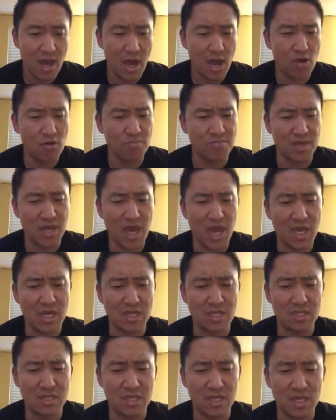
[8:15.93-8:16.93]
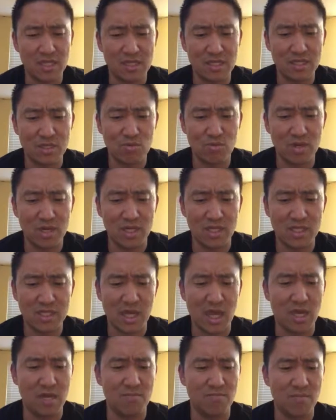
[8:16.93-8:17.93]
I would be hating to get this one
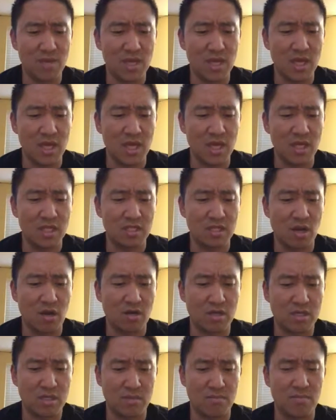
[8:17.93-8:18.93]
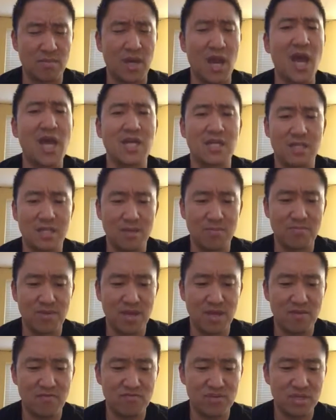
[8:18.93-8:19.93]
inside of me in a darksome night, the
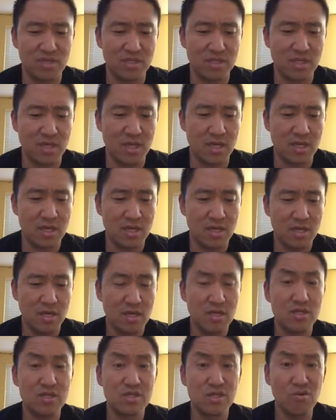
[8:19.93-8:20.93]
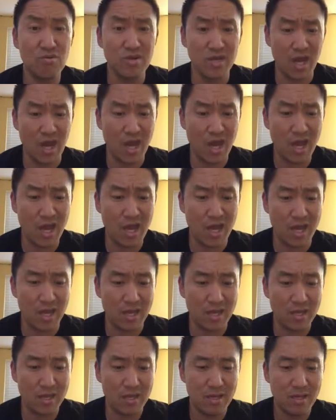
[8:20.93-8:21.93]
BFG said. So would I,
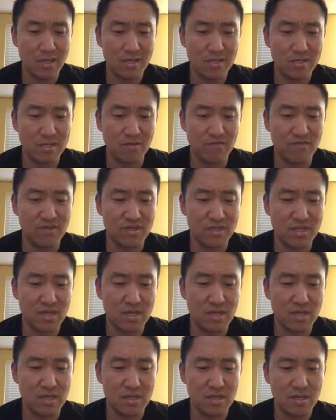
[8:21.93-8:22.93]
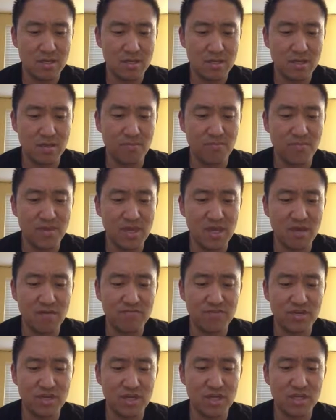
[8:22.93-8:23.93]
Sophie said. The
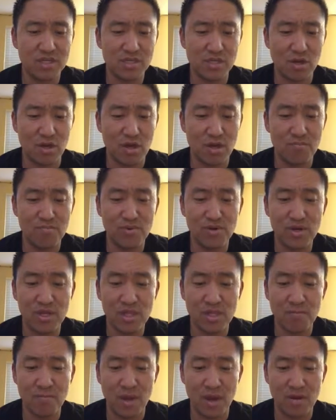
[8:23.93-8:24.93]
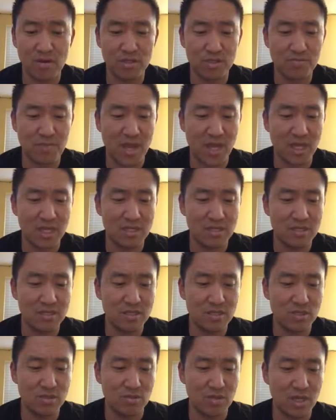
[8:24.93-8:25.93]
BFG started putting the bottles back into
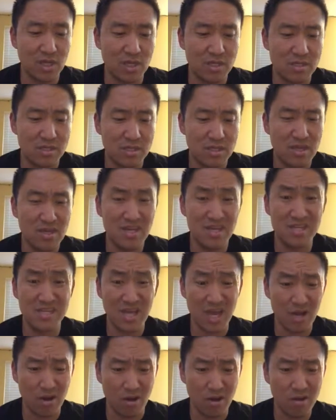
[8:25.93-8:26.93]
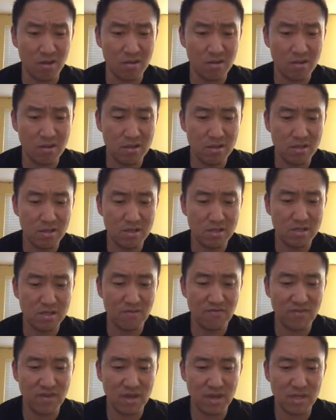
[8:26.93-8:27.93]
the suitcase. Is that all?
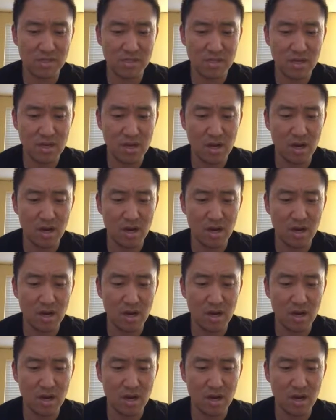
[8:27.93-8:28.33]
Sophie asked.